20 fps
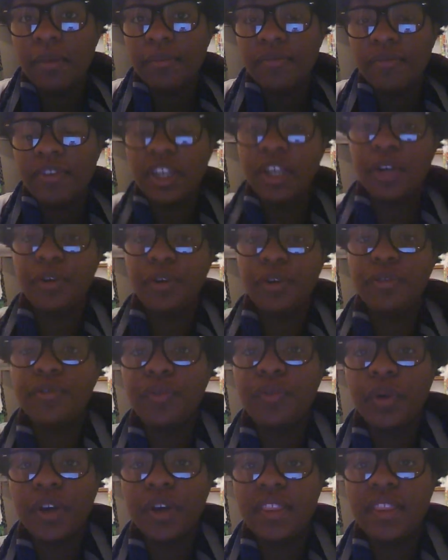video
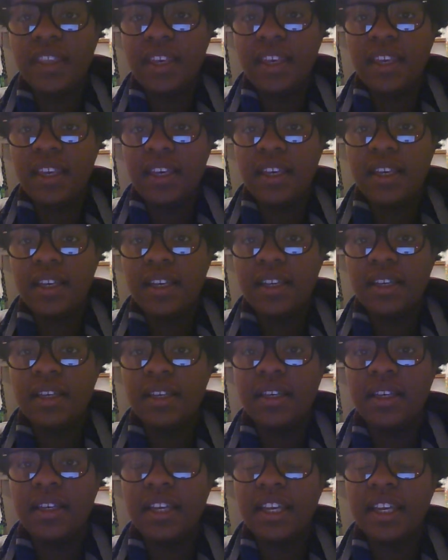for the
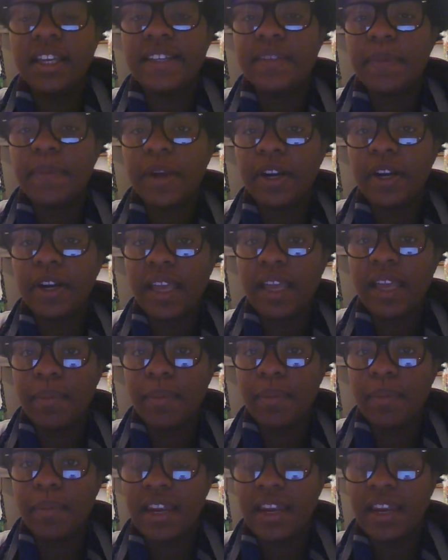It Gets Better campaign.